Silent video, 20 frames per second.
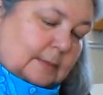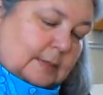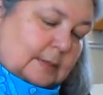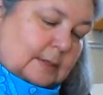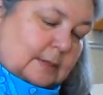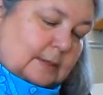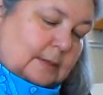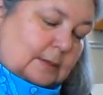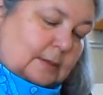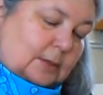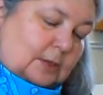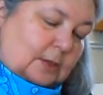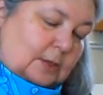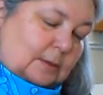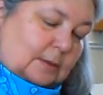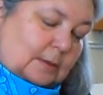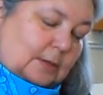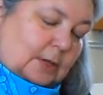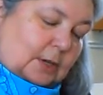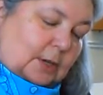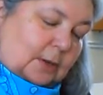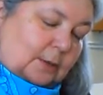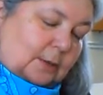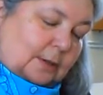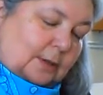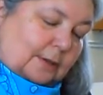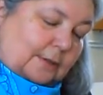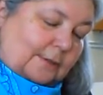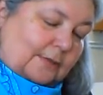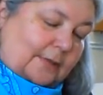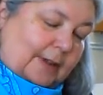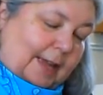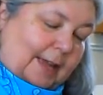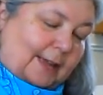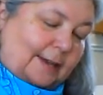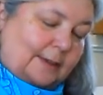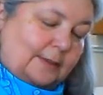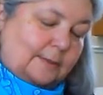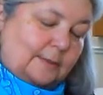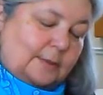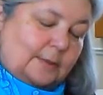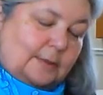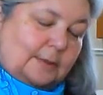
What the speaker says: It's cute little fat,